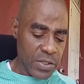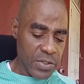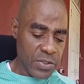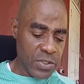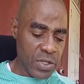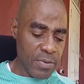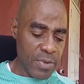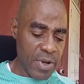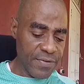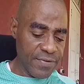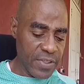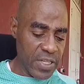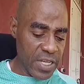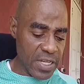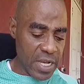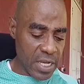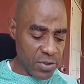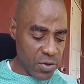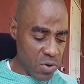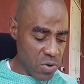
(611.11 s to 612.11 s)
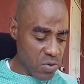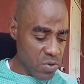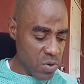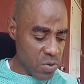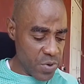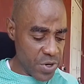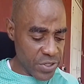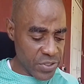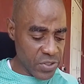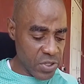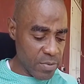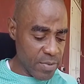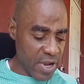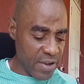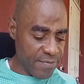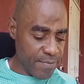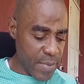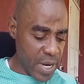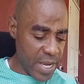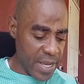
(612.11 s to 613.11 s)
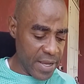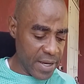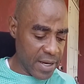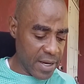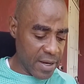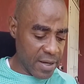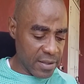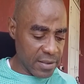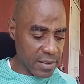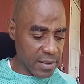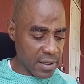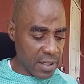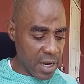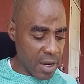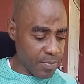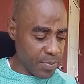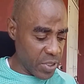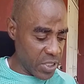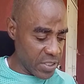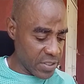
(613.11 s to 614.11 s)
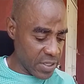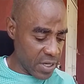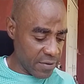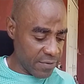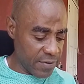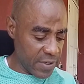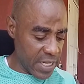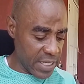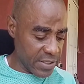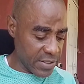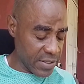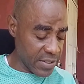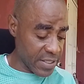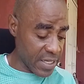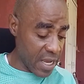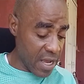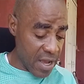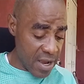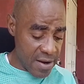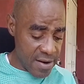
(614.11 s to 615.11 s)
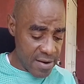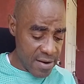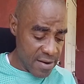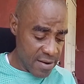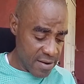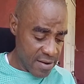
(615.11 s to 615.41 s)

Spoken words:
Some of the, I don't know where some of my copies of letters are,